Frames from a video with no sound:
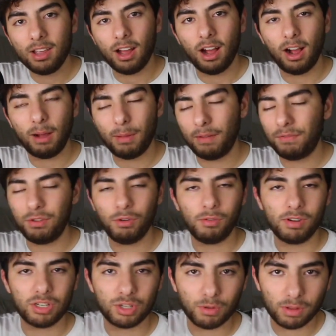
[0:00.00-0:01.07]
And if you
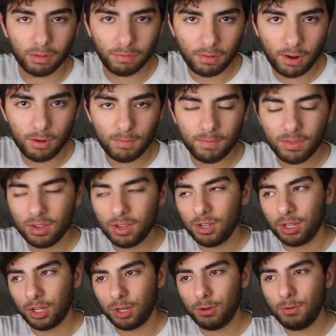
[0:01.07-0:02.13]
restore the phone,
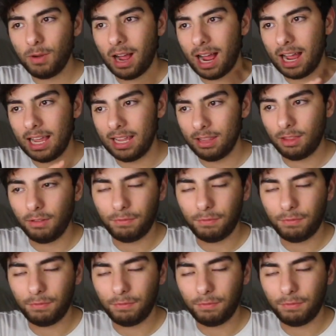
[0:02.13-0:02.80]
the